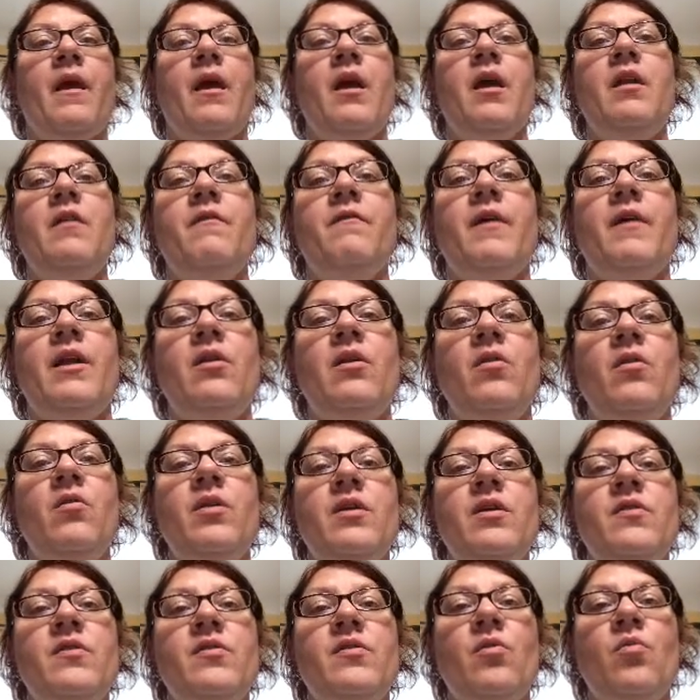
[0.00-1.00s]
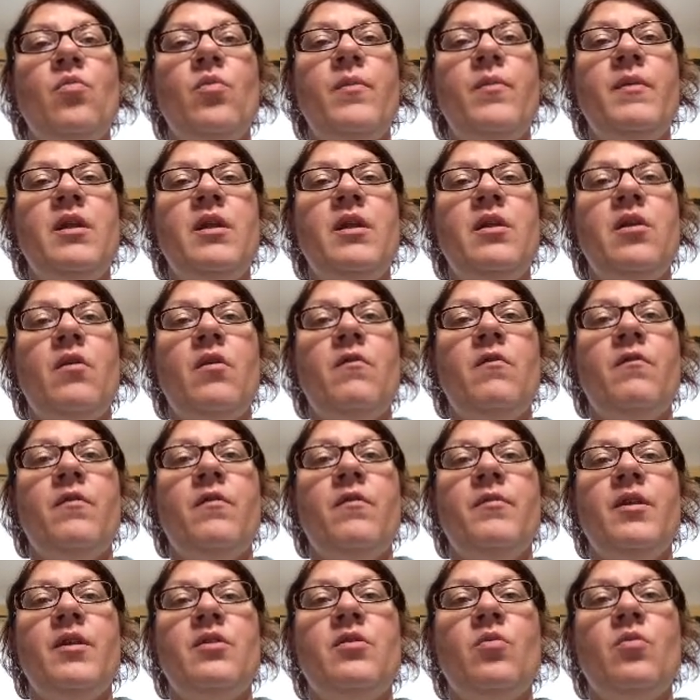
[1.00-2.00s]
And if I notice, the women go
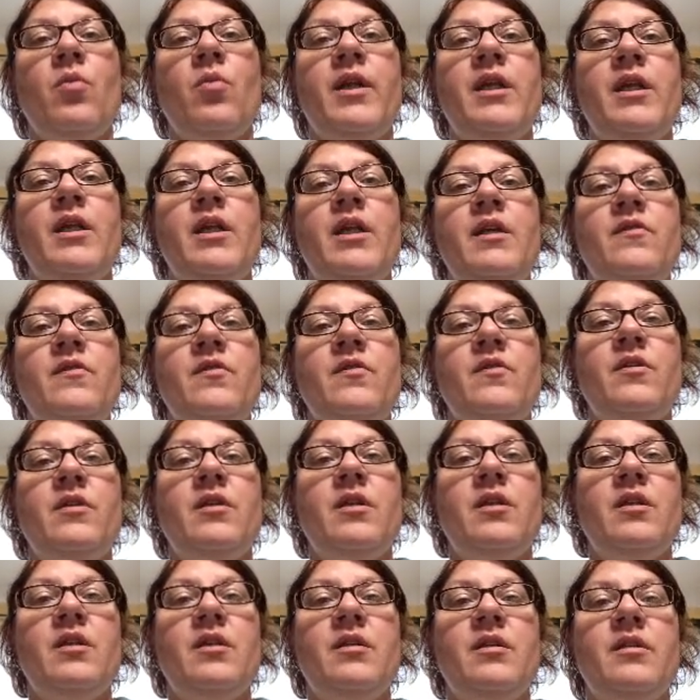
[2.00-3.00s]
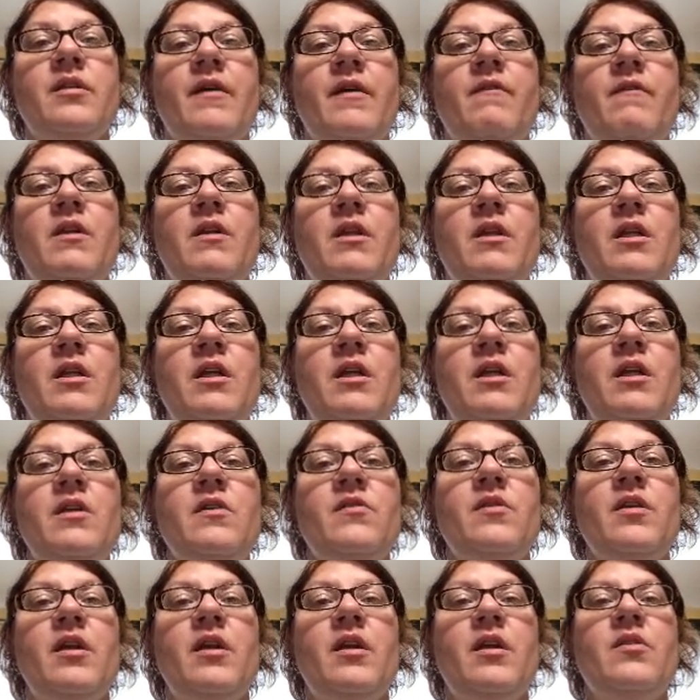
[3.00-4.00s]
from the 20s to the
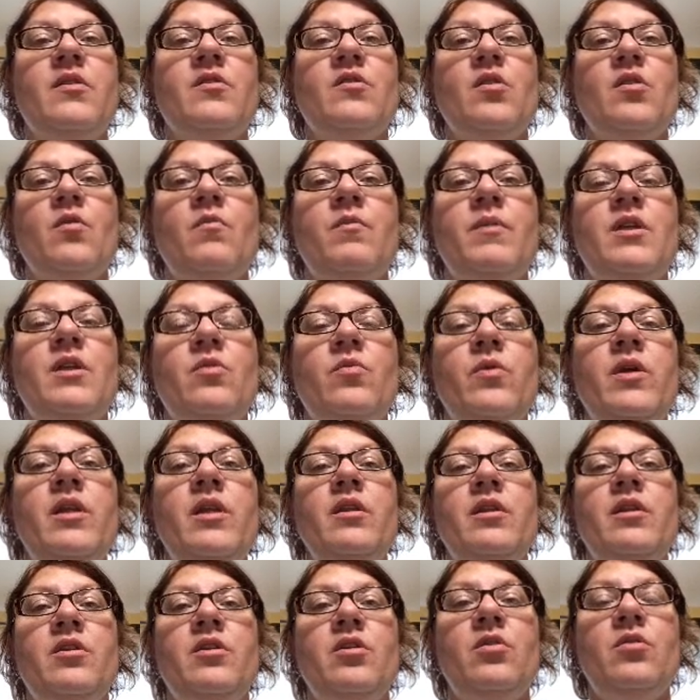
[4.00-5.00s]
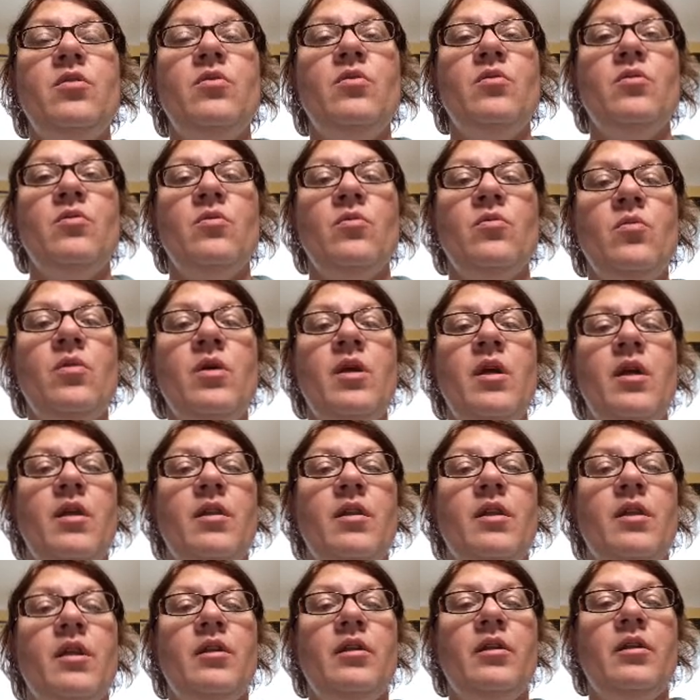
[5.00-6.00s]
70s. So between the two,
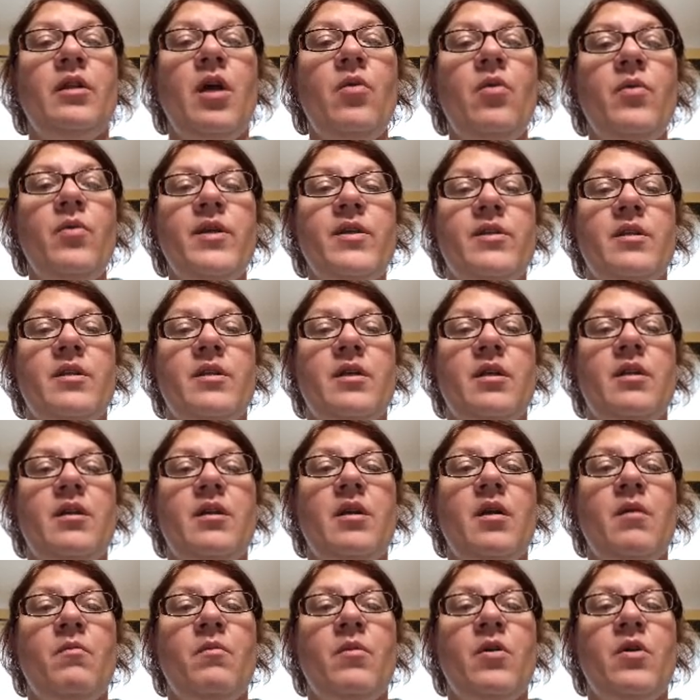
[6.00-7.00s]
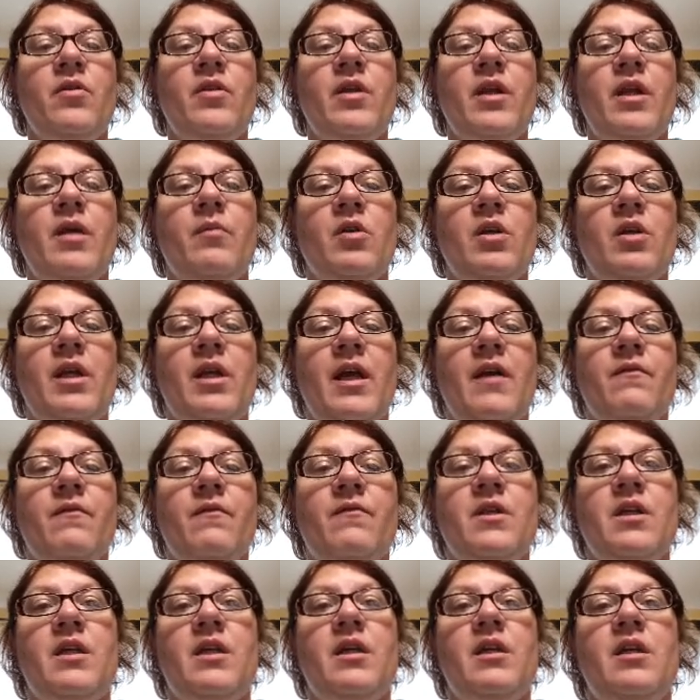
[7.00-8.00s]
the lowest number that I'm going to
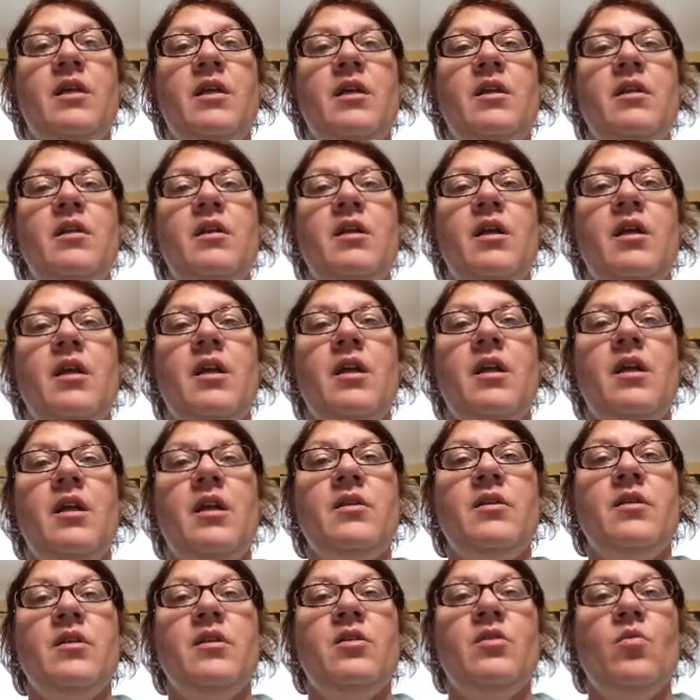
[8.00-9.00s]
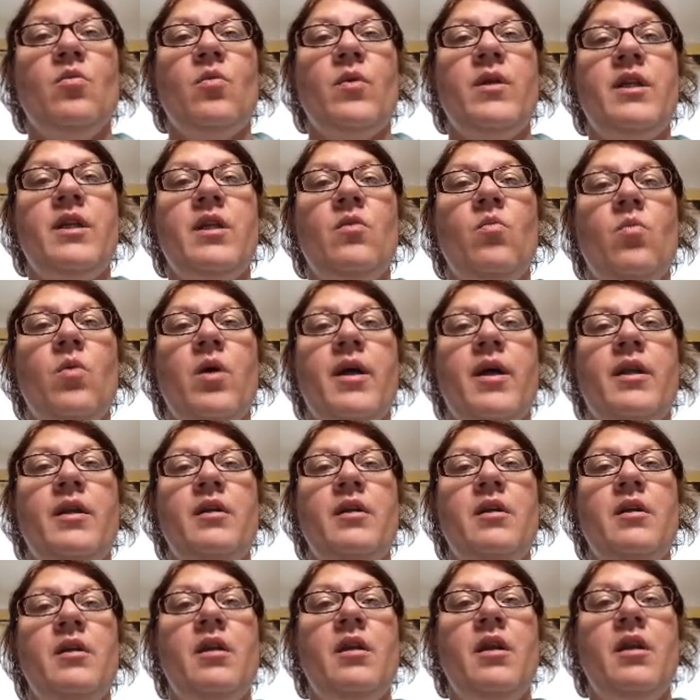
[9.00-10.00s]
have to hit is the
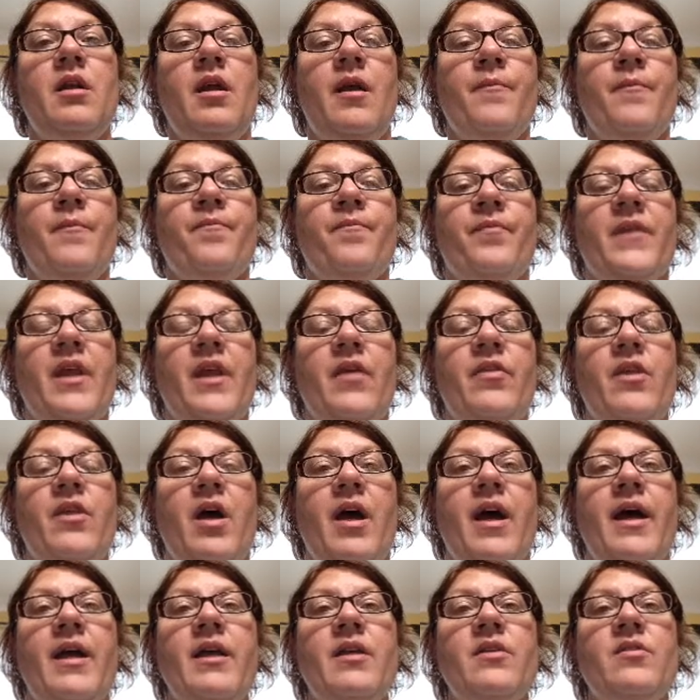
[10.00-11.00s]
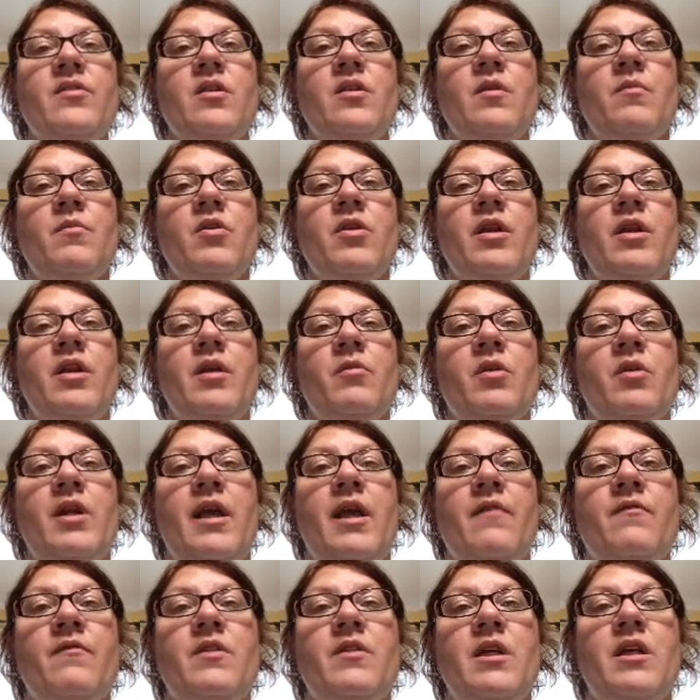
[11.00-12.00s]
21, and the highest number that I'm going
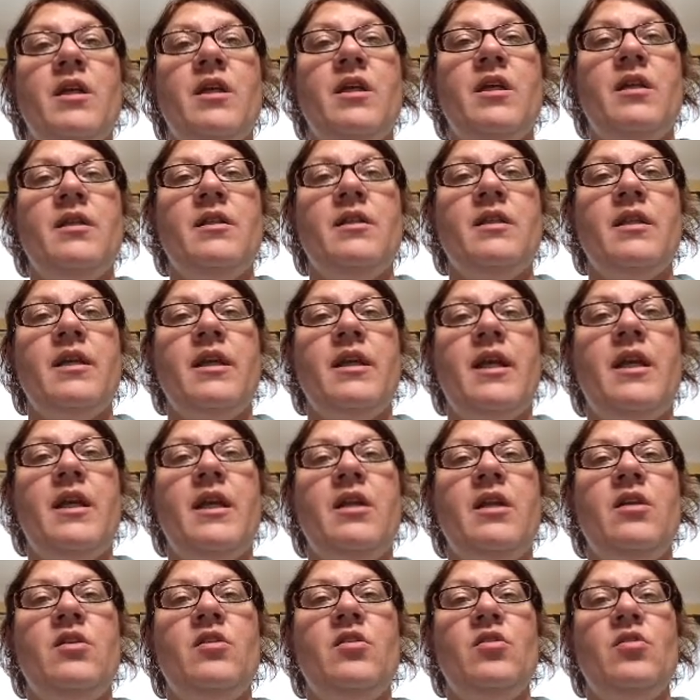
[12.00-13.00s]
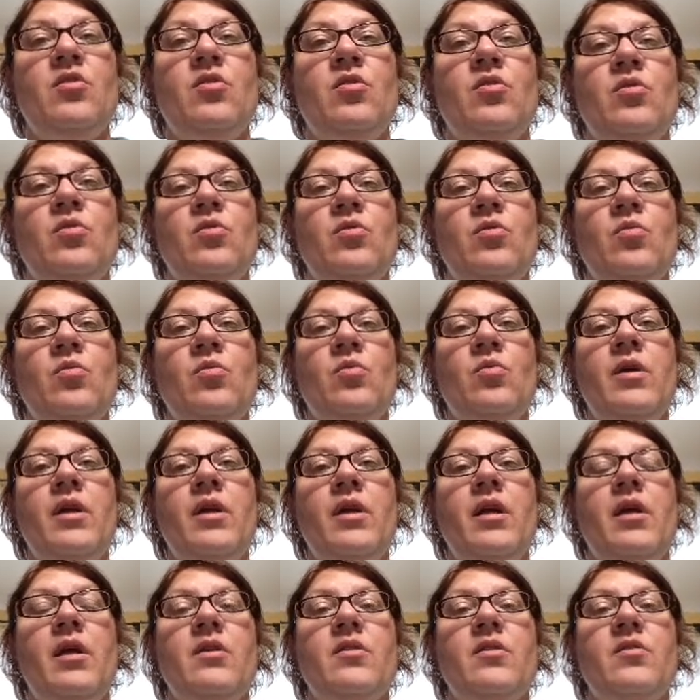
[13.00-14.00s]
to have to hit is the 82.
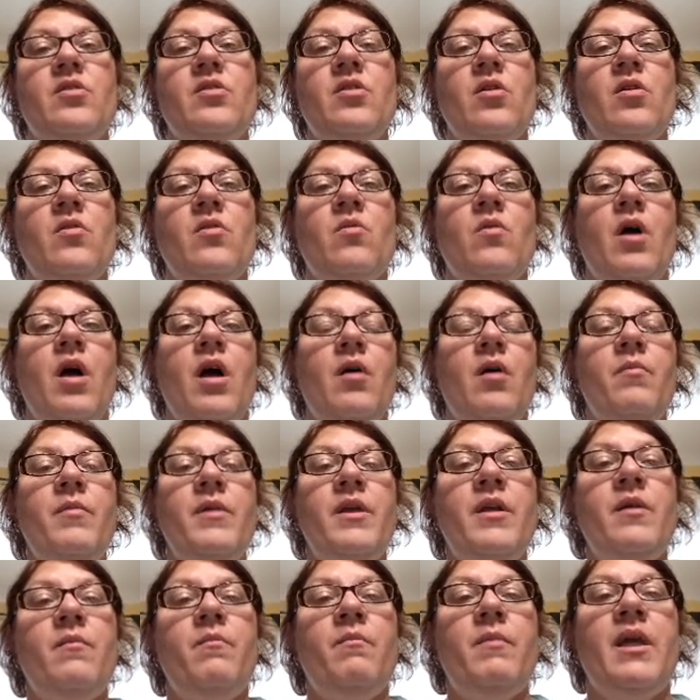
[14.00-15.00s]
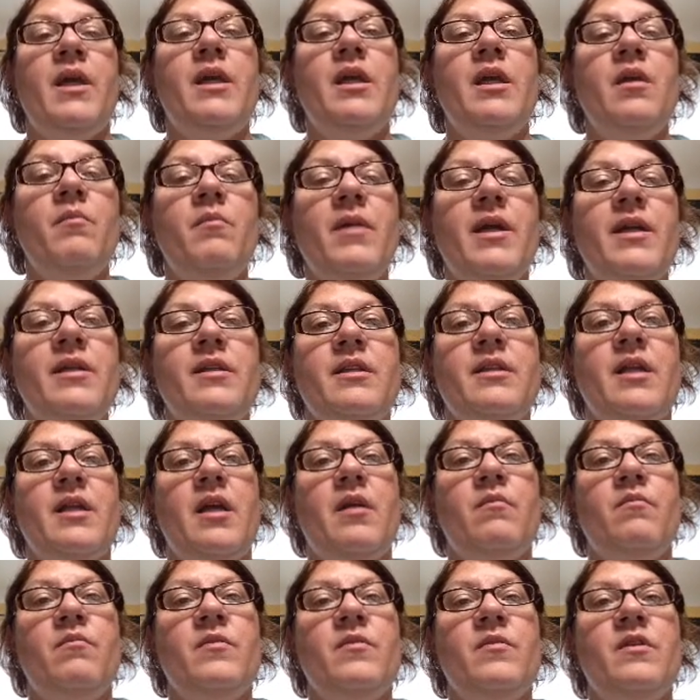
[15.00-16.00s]
So I'll be making my
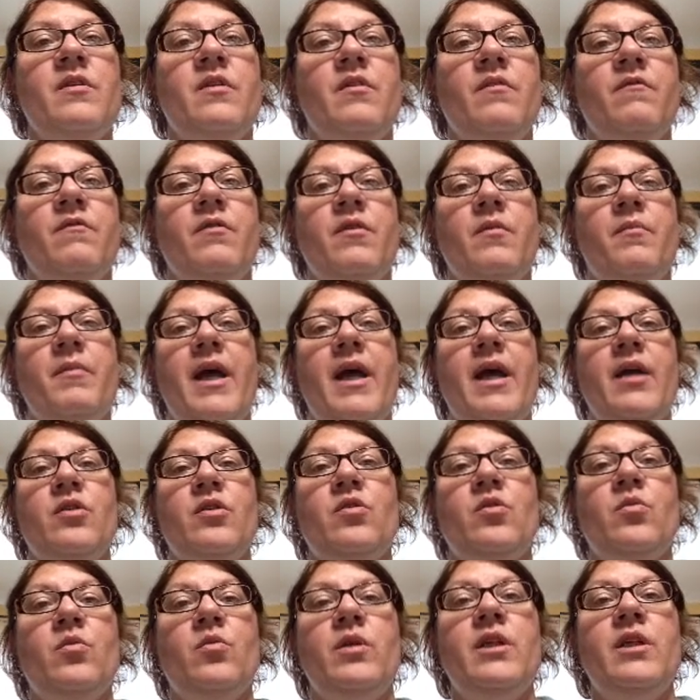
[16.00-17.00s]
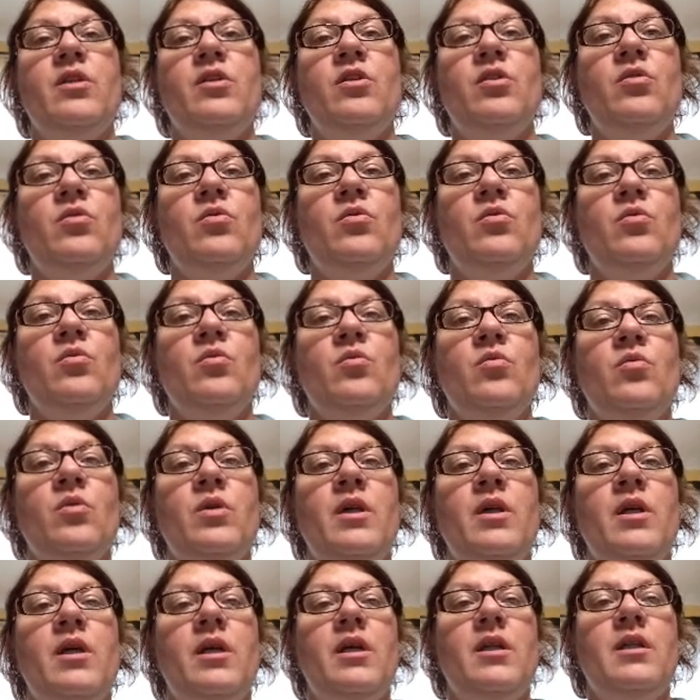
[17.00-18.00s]
stems from actually 2
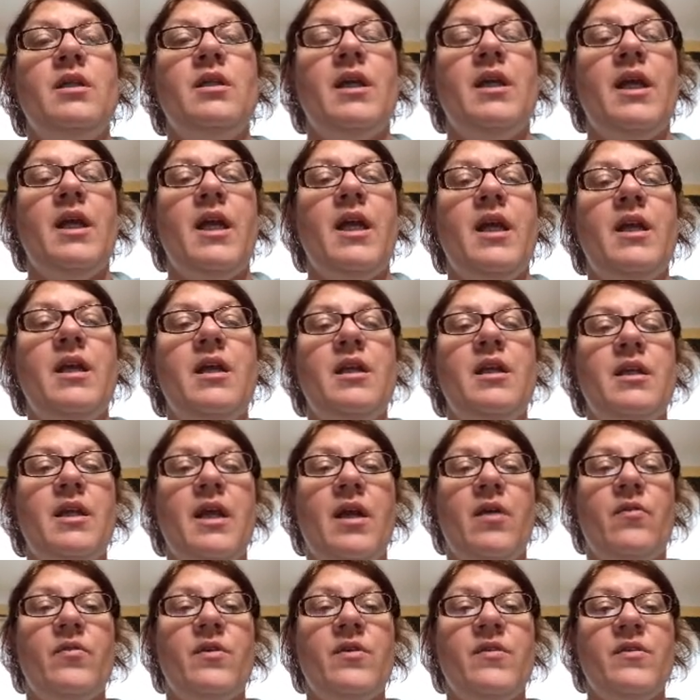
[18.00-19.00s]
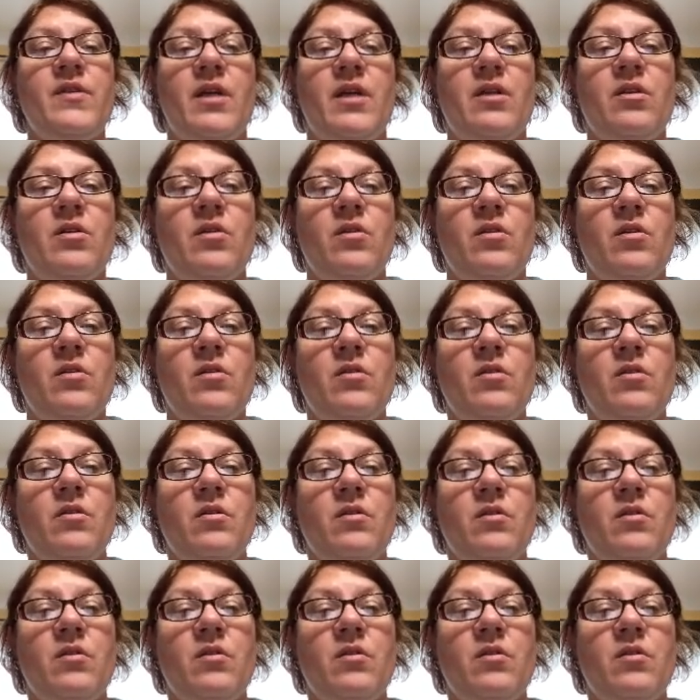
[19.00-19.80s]
to 8 down the center.